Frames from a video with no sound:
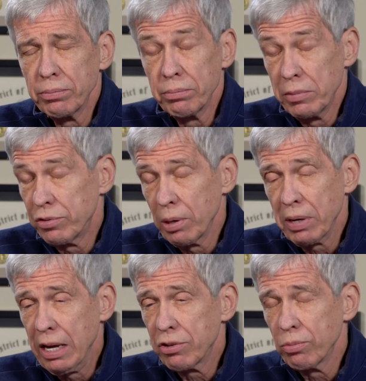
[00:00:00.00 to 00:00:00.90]
in some
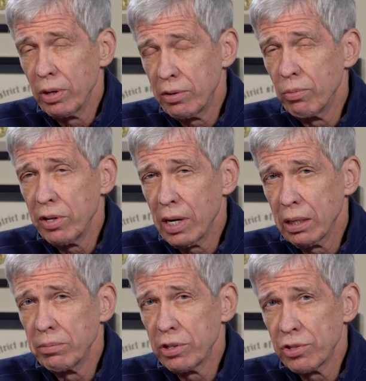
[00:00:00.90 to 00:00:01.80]
cases we
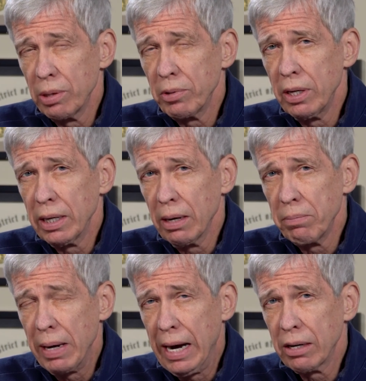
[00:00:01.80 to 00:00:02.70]
tell them just simply to
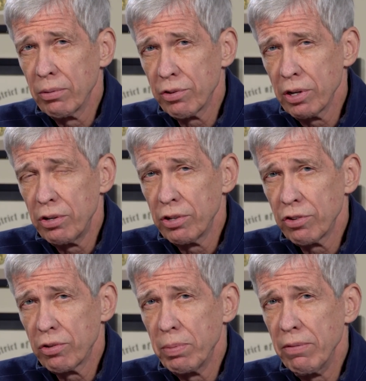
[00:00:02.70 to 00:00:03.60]
get back to us and
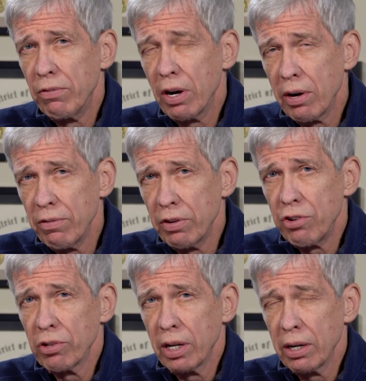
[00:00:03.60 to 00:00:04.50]
just be very
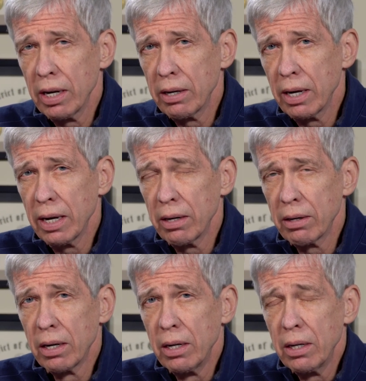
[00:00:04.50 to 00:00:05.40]
vigilant
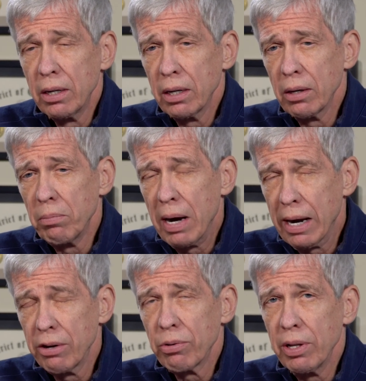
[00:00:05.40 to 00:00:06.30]
and
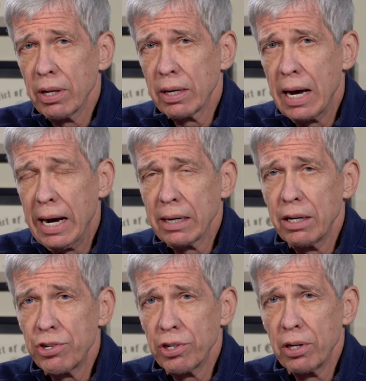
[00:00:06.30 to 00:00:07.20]
monitoring the
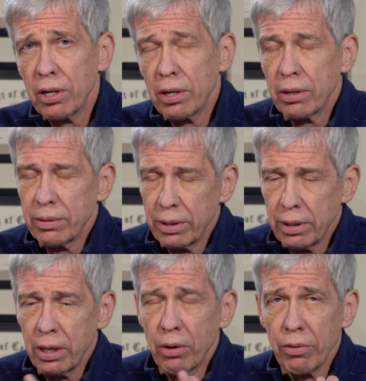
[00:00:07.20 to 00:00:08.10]
cognition and
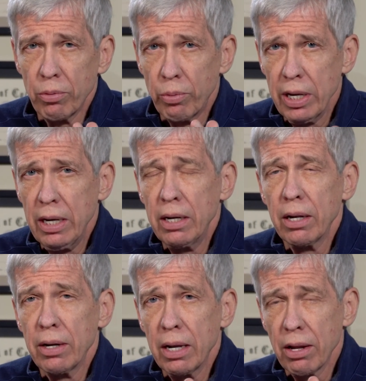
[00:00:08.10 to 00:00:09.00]
the reading
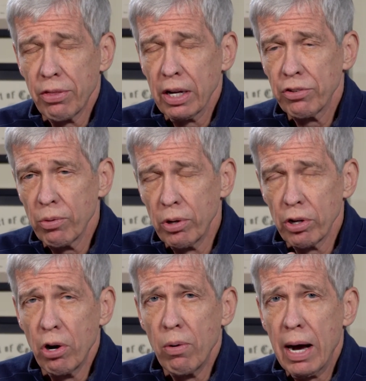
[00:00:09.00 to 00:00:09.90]
and the things that will
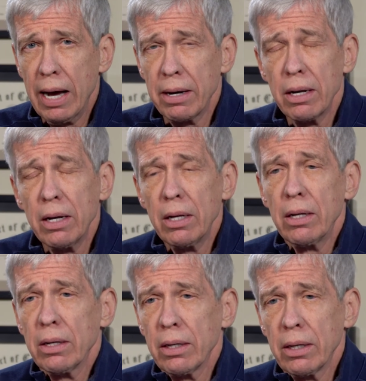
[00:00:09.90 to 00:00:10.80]
go on
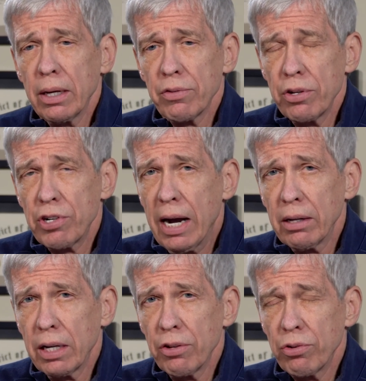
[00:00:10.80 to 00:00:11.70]
as the
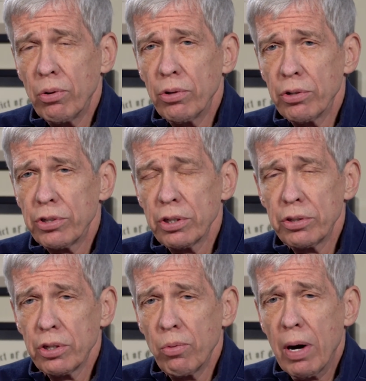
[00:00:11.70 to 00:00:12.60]
child gets older,
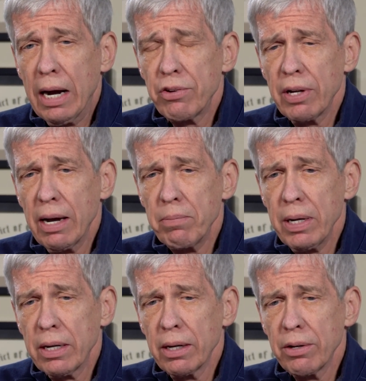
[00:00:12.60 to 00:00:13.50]
to watch that,
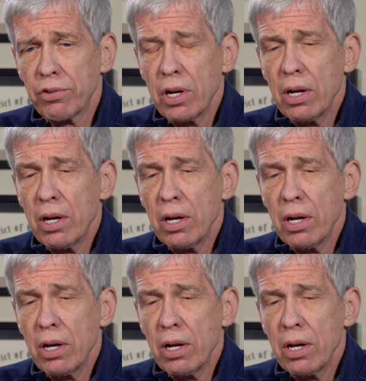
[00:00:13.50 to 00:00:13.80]
because